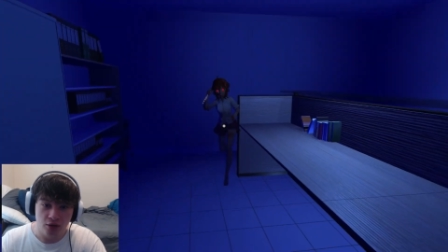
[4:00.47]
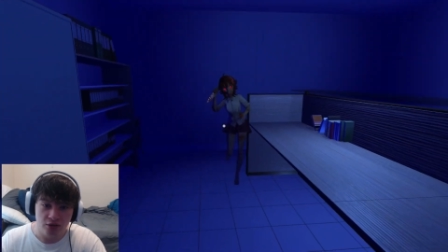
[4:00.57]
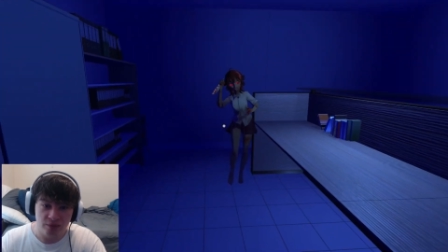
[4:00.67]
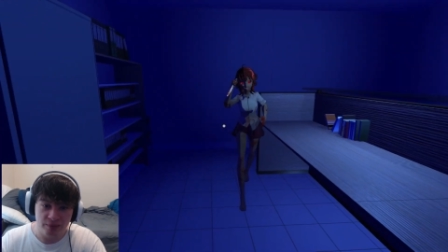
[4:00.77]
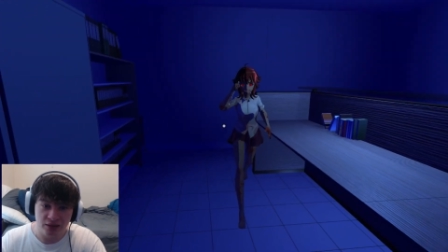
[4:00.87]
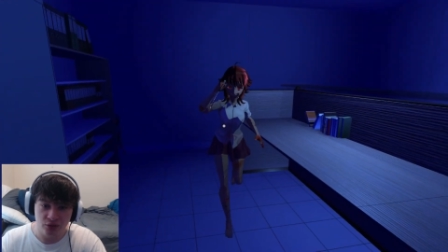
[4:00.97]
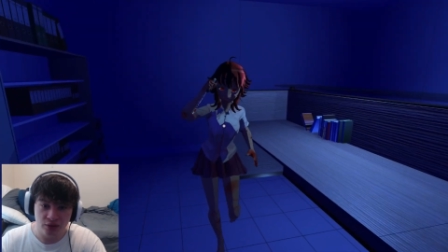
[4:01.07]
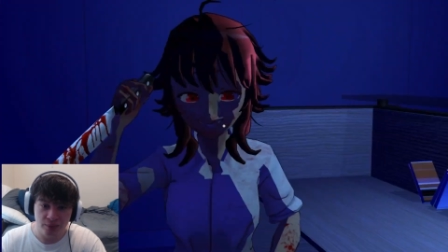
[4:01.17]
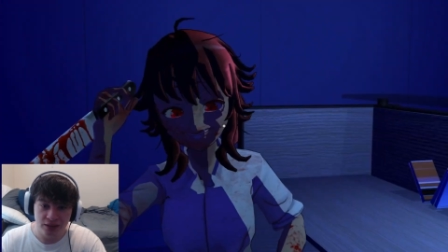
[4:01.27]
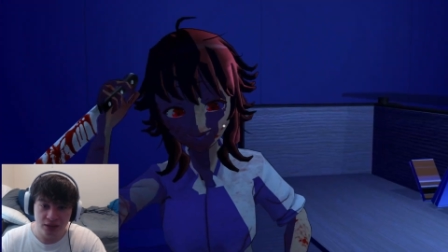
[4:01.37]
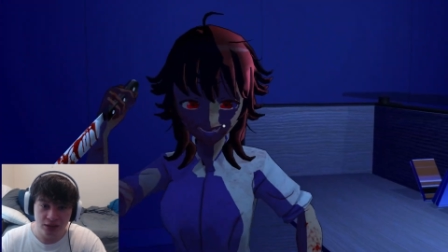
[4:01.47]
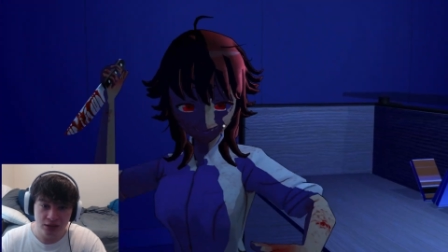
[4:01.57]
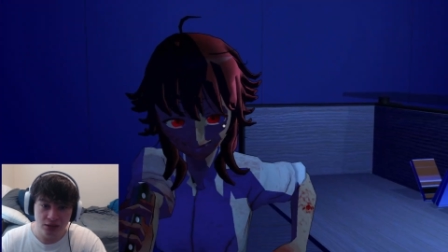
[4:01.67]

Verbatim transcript: Leave me alone. Leave me alone.